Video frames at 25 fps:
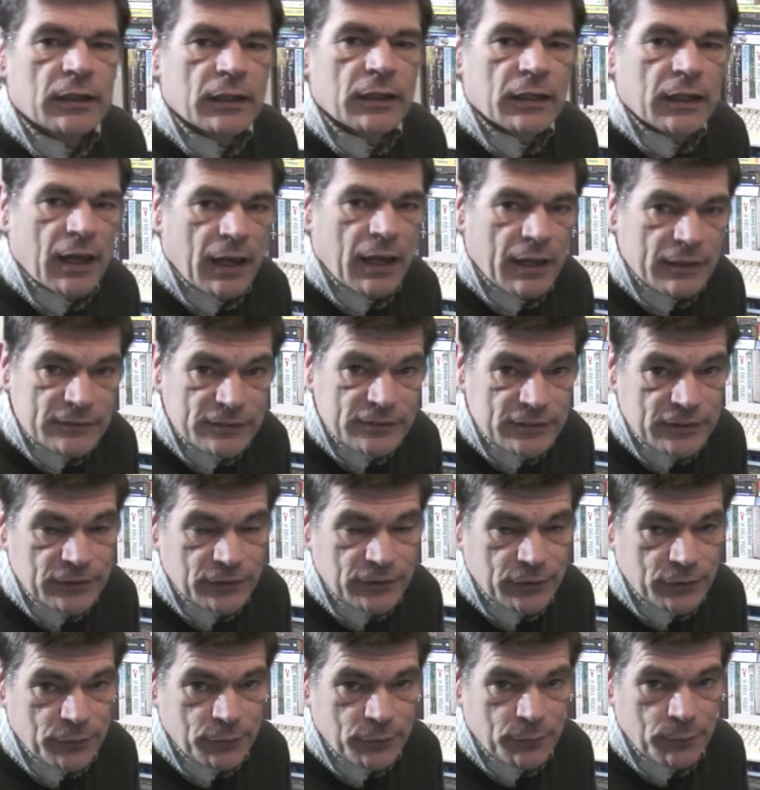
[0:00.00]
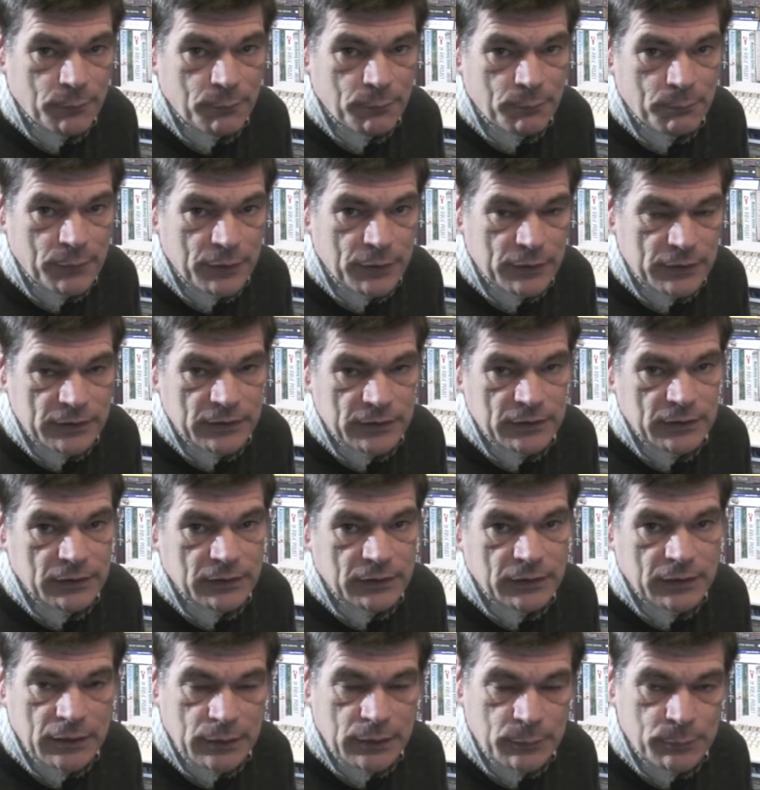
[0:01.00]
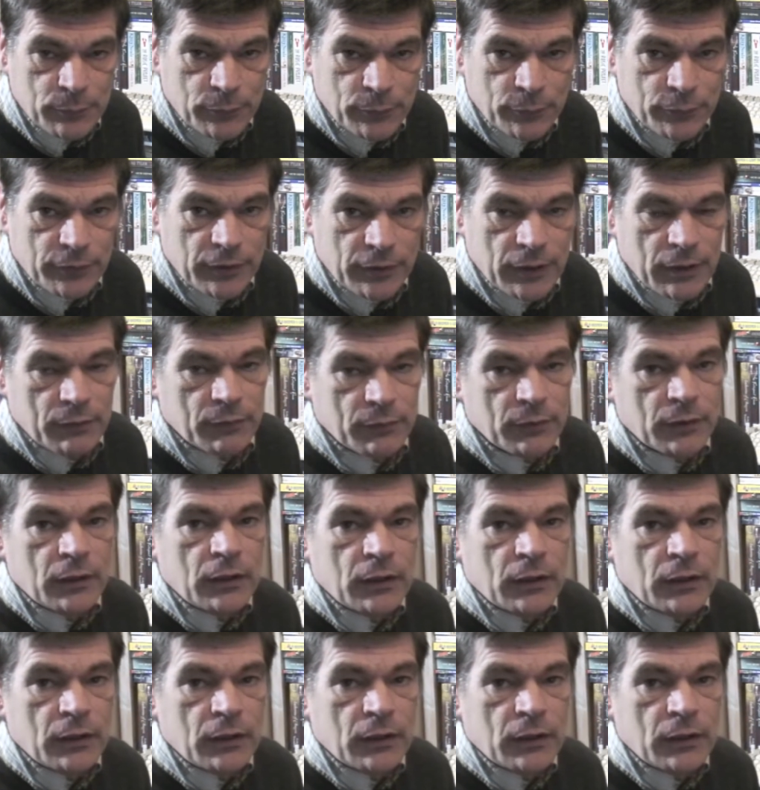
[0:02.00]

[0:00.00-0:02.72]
Casio MIDI keyboard. Now,